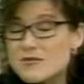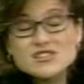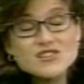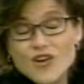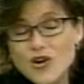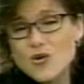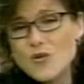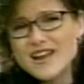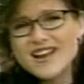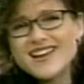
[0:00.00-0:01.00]
as far
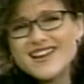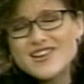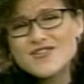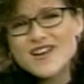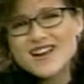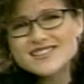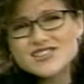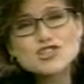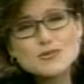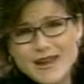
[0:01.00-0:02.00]
away, in fact, as
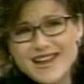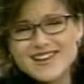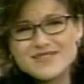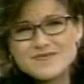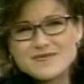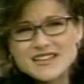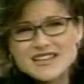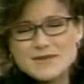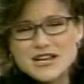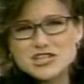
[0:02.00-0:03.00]
Japan.
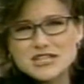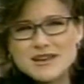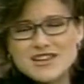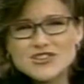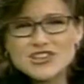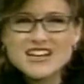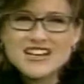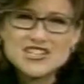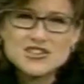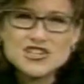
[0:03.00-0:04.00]
I'm Ashley Banfield in
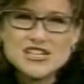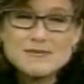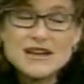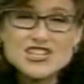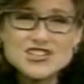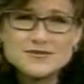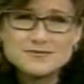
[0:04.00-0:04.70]
Nacogdoches. Back to you.